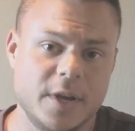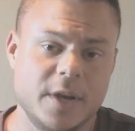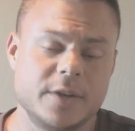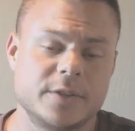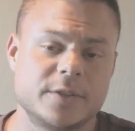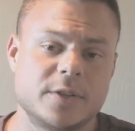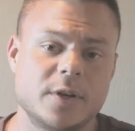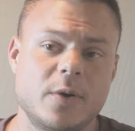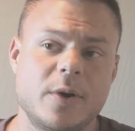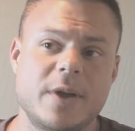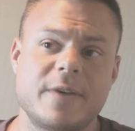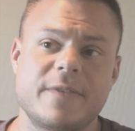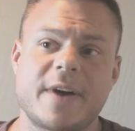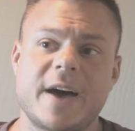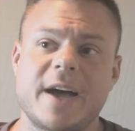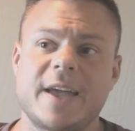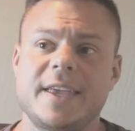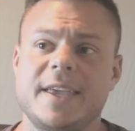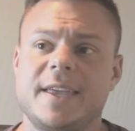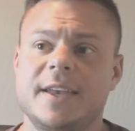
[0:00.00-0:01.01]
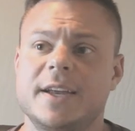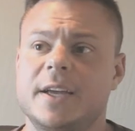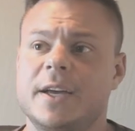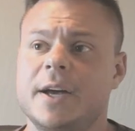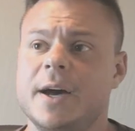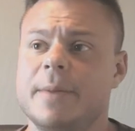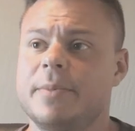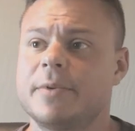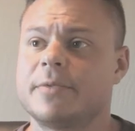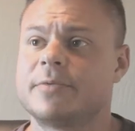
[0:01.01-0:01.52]
So if I eat a
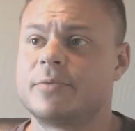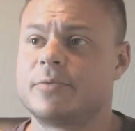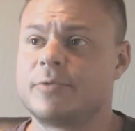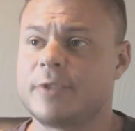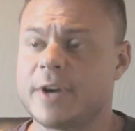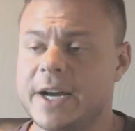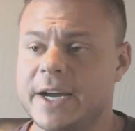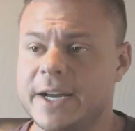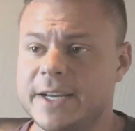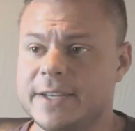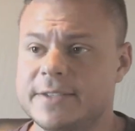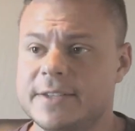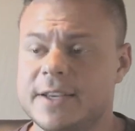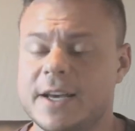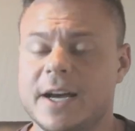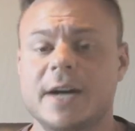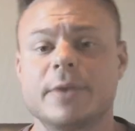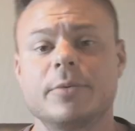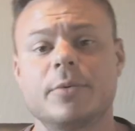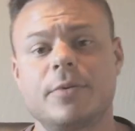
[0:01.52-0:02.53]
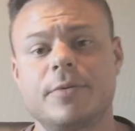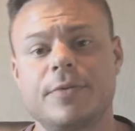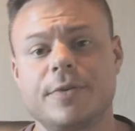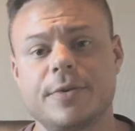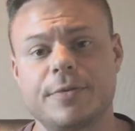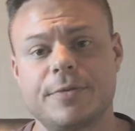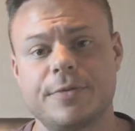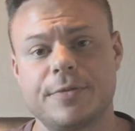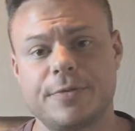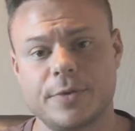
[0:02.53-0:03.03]
cup of rice, I will feel
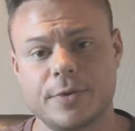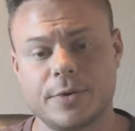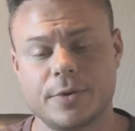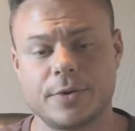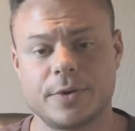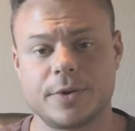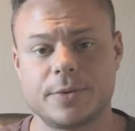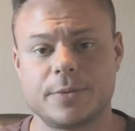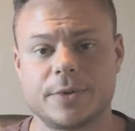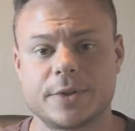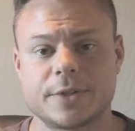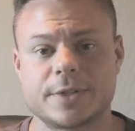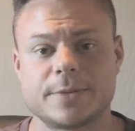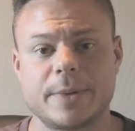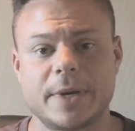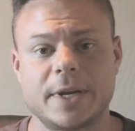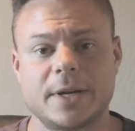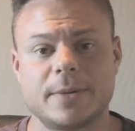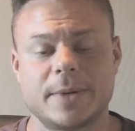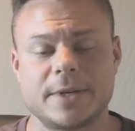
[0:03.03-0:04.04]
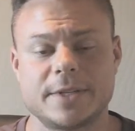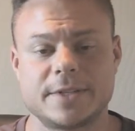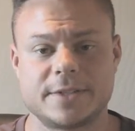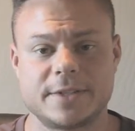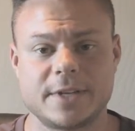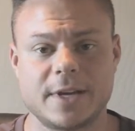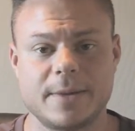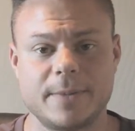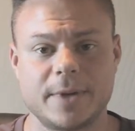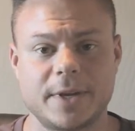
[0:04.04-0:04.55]
full, it will expand in my
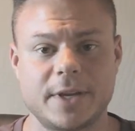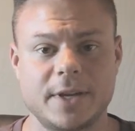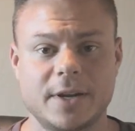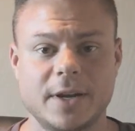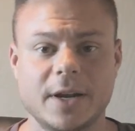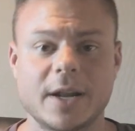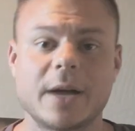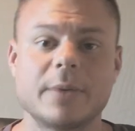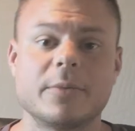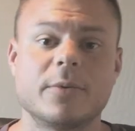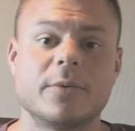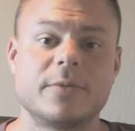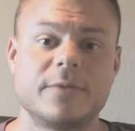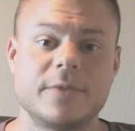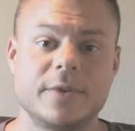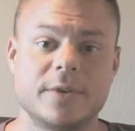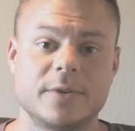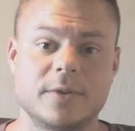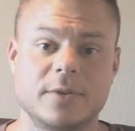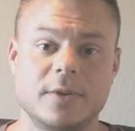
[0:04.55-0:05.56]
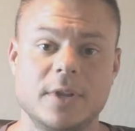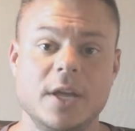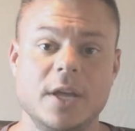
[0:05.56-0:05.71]
stomach, and then I will feel